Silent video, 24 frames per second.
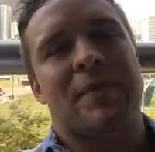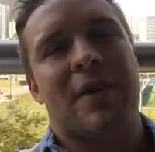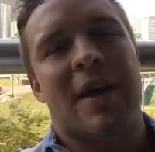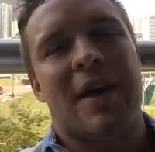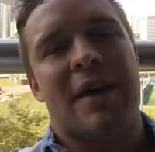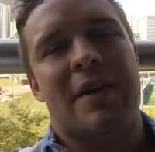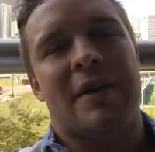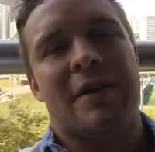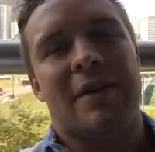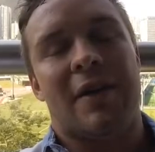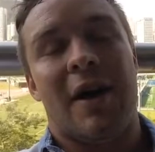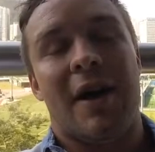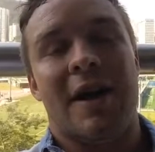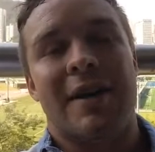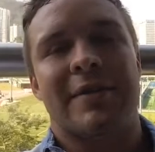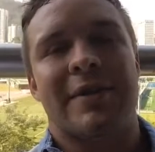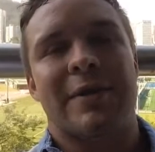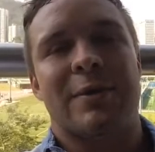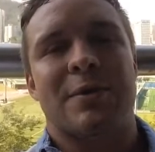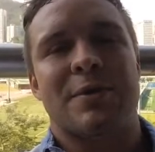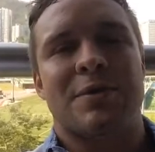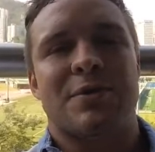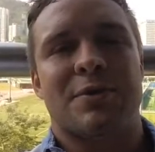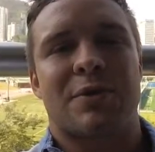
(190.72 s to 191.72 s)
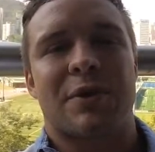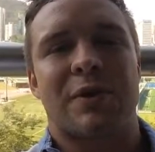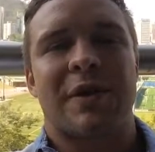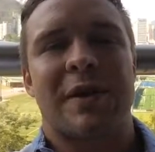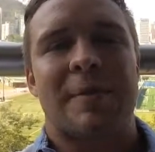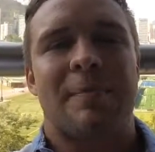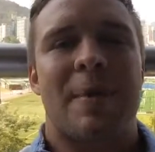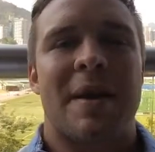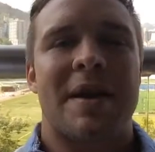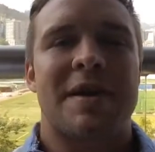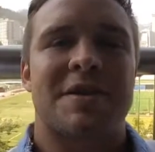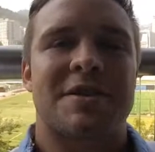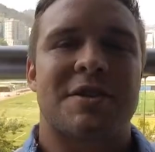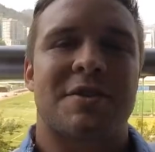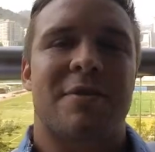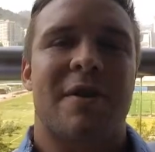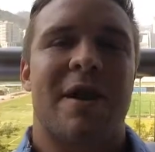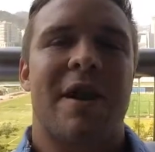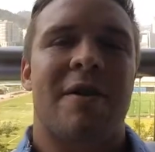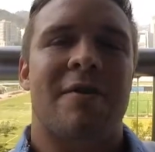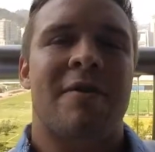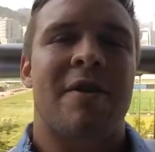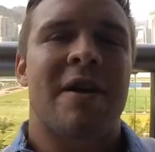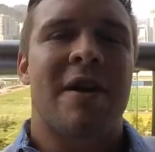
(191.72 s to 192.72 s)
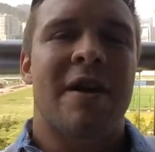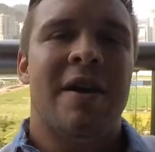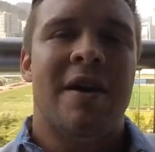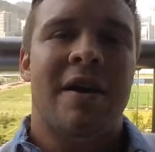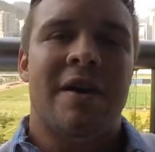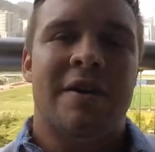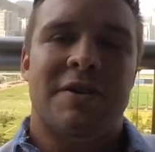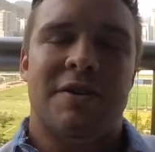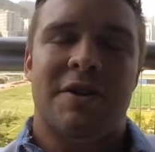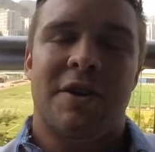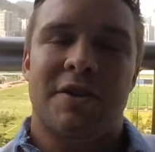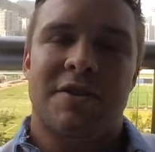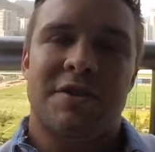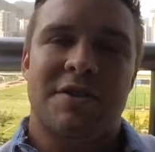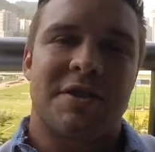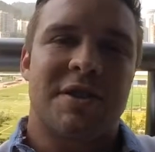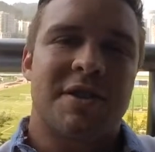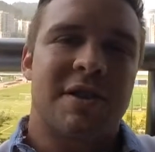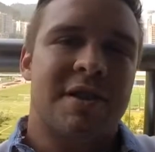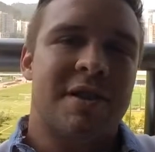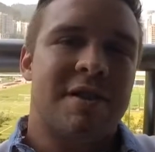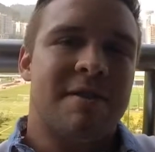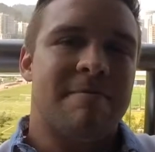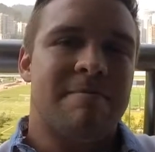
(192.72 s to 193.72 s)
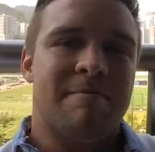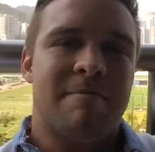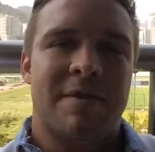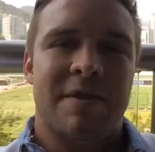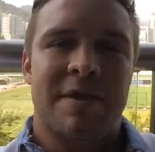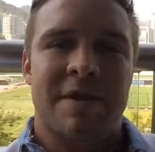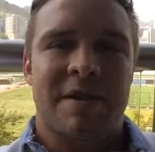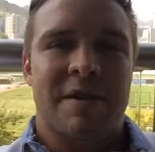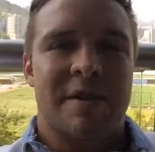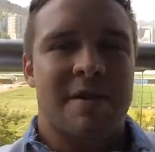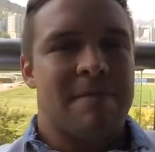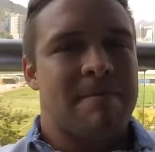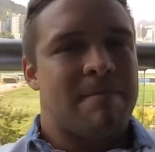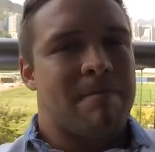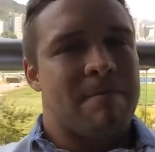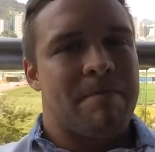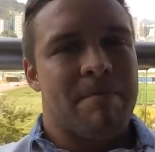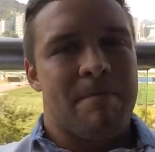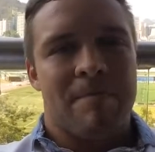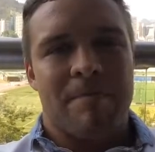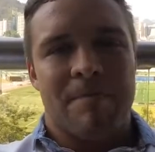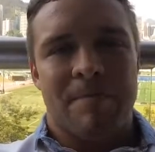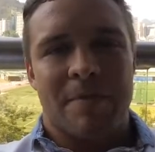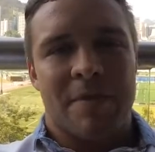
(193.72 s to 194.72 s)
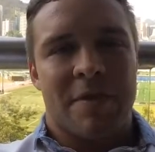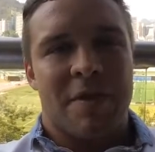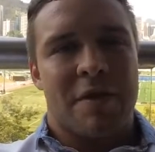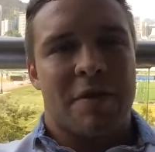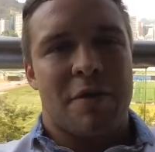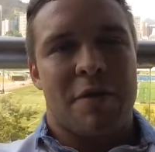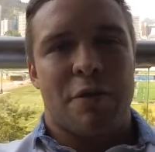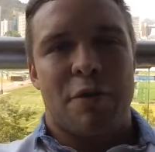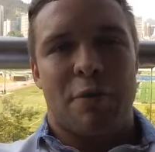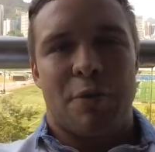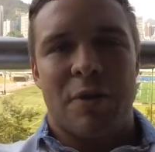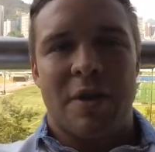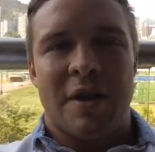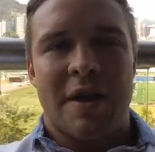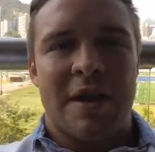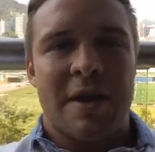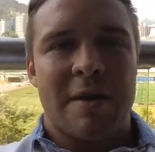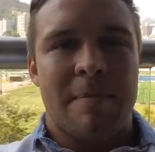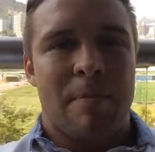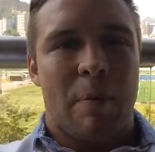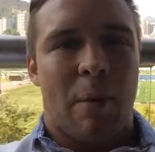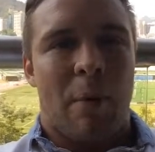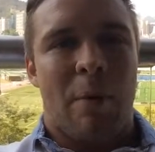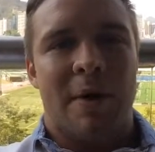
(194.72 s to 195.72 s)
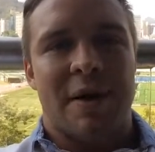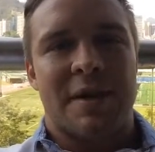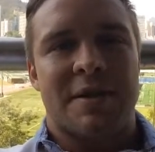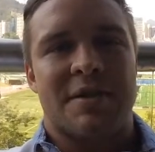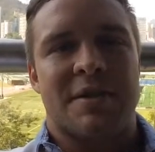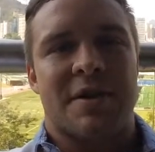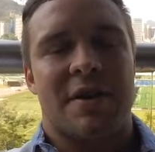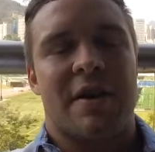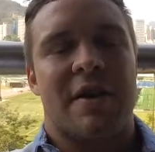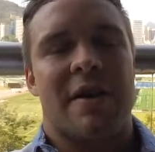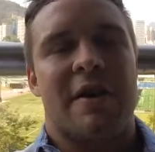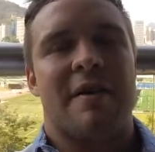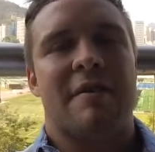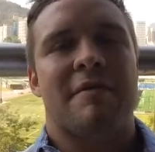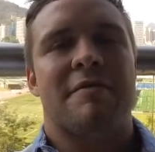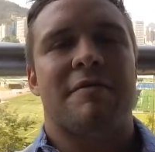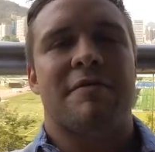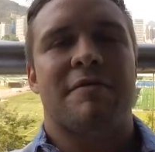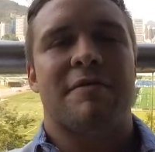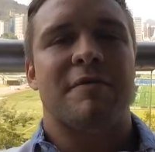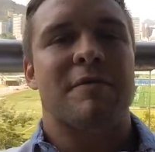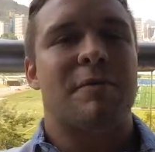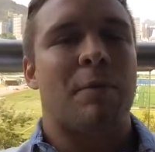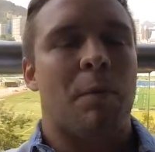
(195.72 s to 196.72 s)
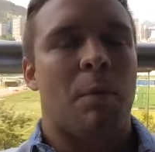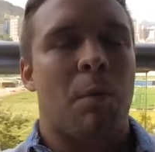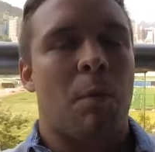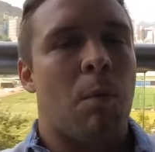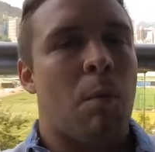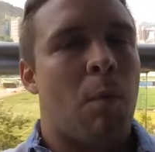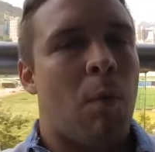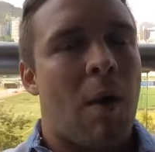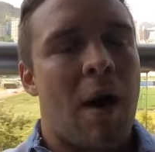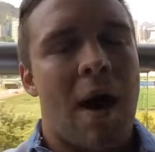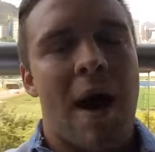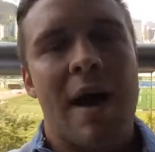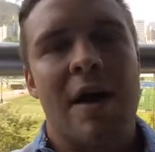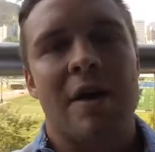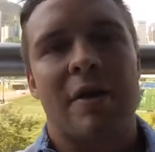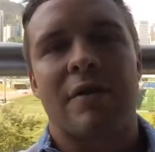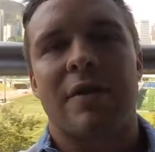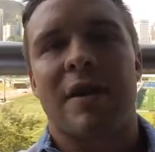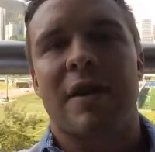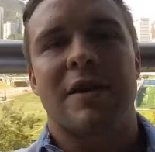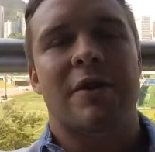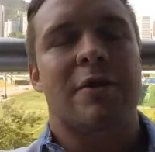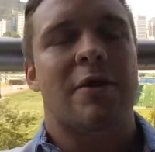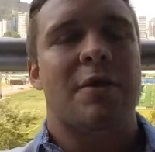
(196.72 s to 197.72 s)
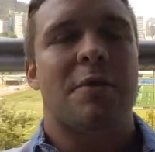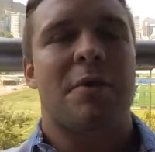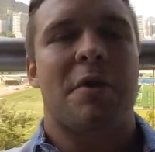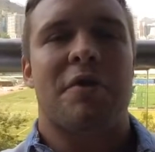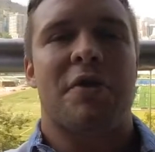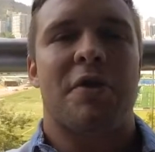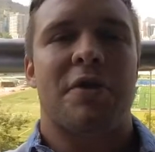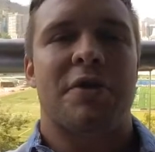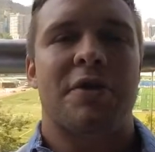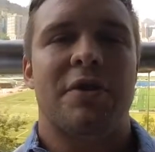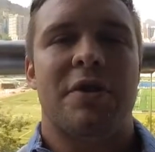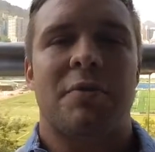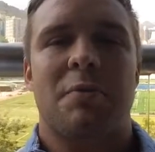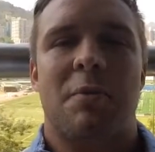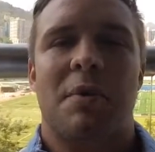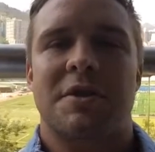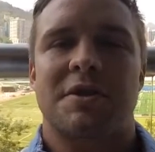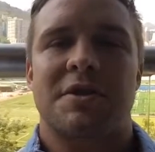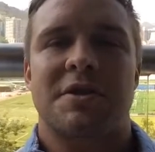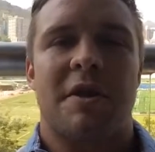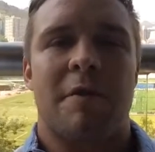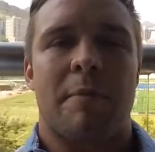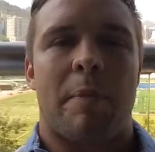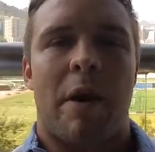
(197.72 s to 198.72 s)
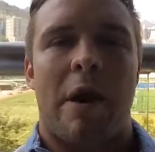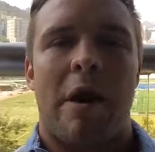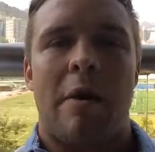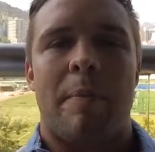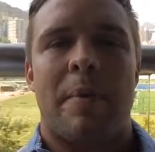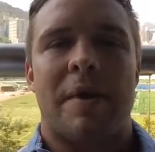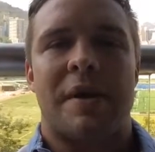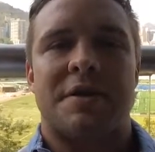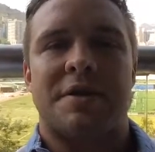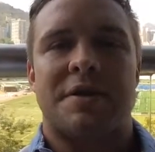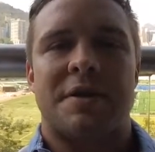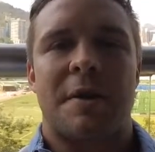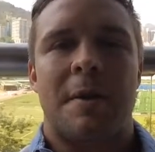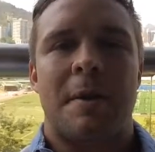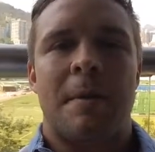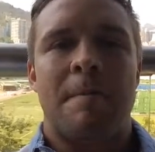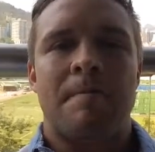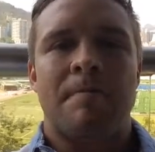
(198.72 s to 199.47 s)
And a lot of it was really based around just the 3 points of why are they doing what they're doing? What's their purpose?